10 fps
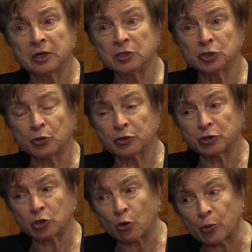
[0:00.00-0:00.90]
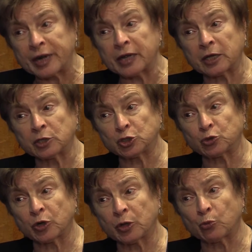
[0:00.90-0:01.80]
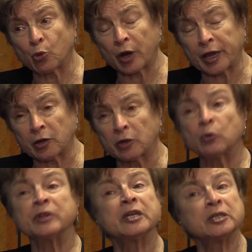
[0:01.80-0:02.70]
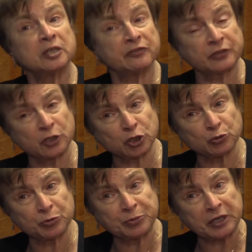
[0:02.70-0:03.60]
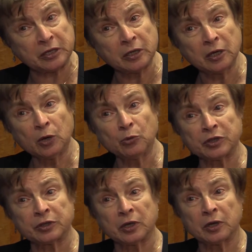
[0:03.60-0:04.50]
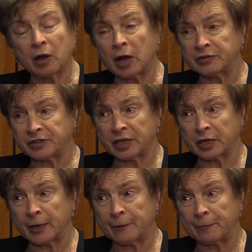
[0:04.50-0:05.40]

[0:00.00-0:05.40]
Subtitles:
So there's already a consortium working on what that definition would be with, I think,